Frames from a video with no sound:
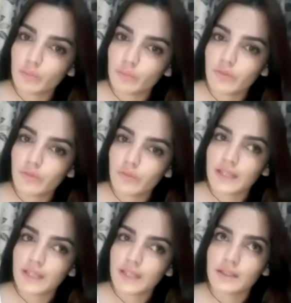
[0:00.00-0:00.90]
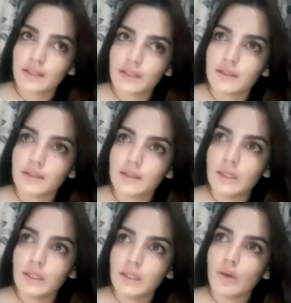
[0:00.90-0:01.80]
for that
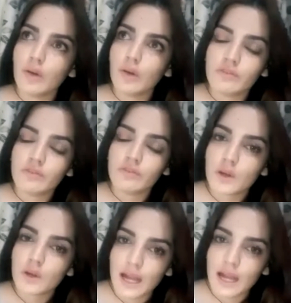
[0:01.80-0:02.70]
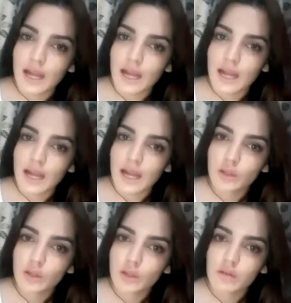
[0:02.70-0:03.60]
whenever you are starting your
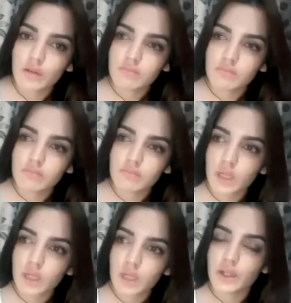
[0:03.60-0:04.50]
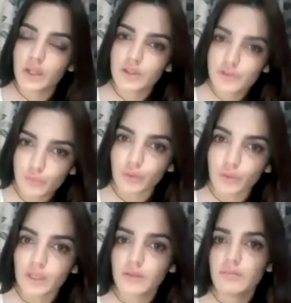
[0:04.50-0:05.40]
work or your shoot.
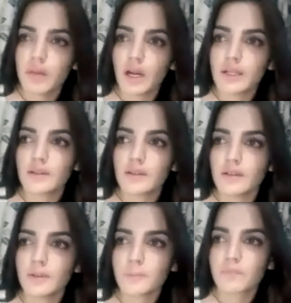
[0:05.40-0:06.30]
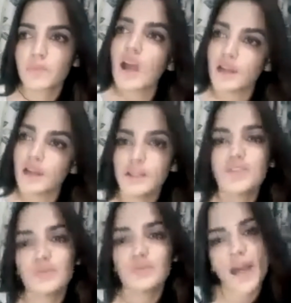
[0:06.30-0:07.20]
But they should
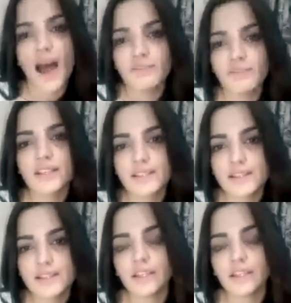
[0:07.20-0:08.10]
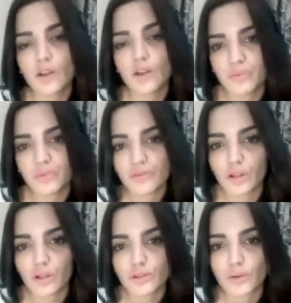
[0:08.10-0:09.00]
have these career options
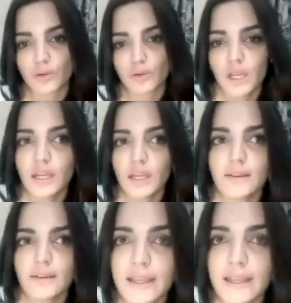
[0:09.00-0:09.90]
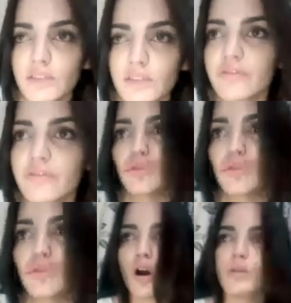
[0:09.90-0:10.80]
also. Like if you talk
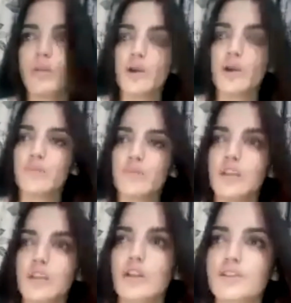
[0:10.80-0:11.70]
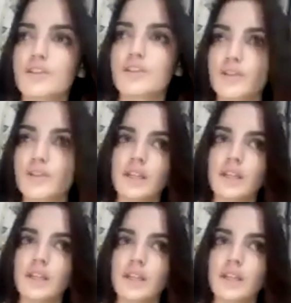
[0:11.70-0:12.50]
about me also today, like